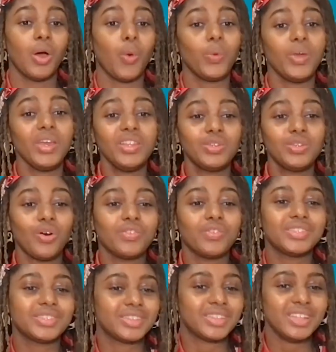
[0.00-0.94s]
We
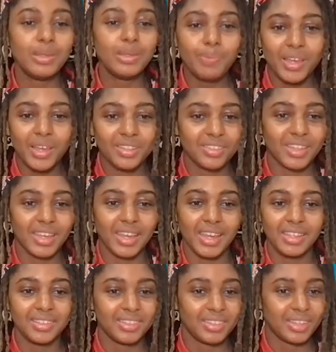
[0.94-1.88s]
dove deep into the
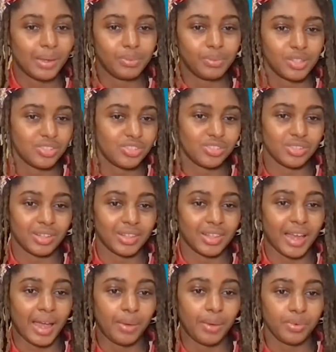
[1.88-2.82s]
ACM Digital
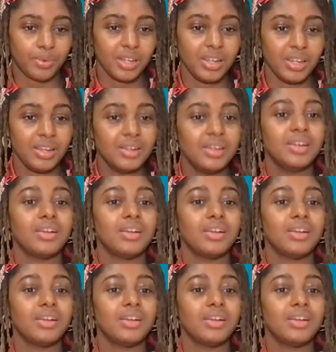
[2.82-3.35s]
Library,